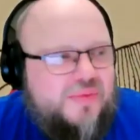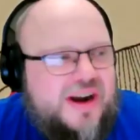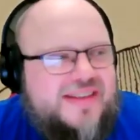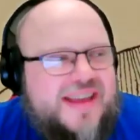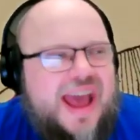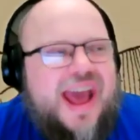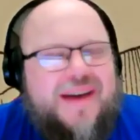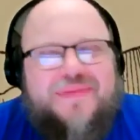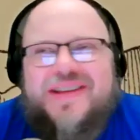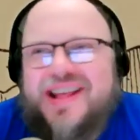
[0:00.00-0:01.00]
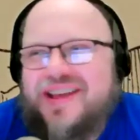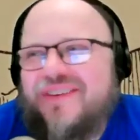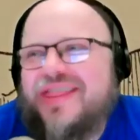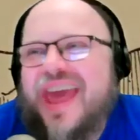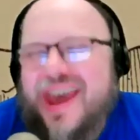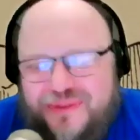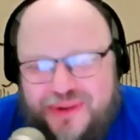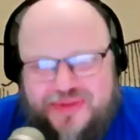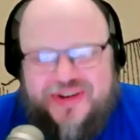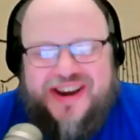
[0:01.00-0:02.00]
what is happening with
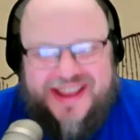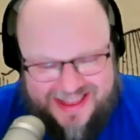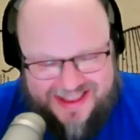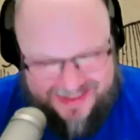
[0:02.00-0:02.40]
everyone in this